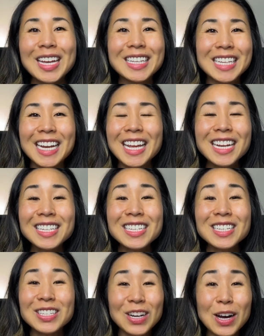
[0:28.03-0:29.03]
Data
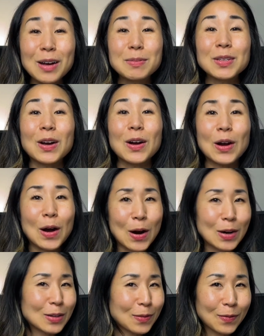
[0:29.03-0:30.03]
analyst jobs are
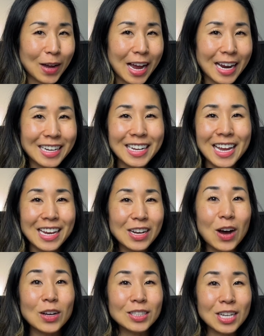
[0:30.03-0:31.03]
hard to find, and
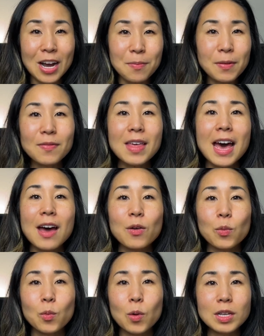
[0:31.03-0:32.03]
on top of
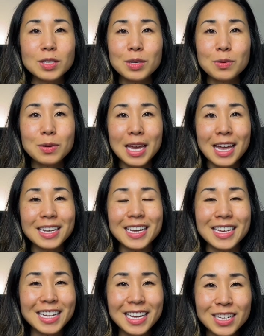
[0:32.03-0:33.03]
that, once you get
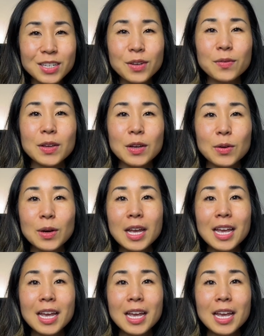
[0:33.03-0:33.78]
an interview,